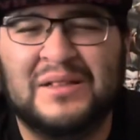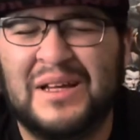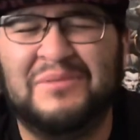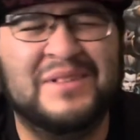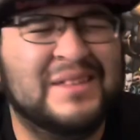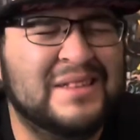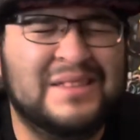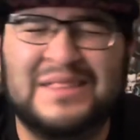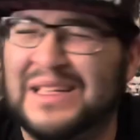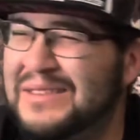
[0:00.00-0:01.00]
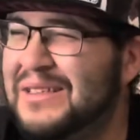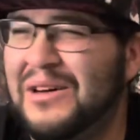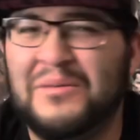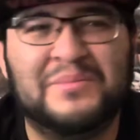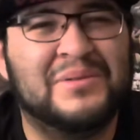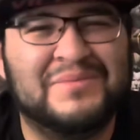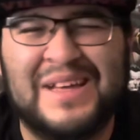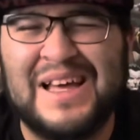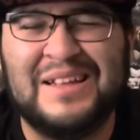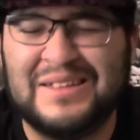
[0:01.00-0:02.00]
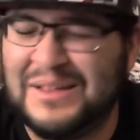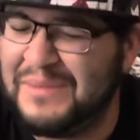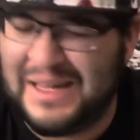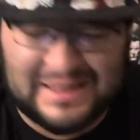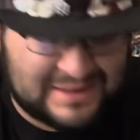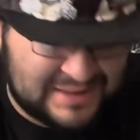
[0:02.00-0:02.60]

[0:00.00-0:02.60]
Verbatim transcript: Like, really? Oh, that, come on,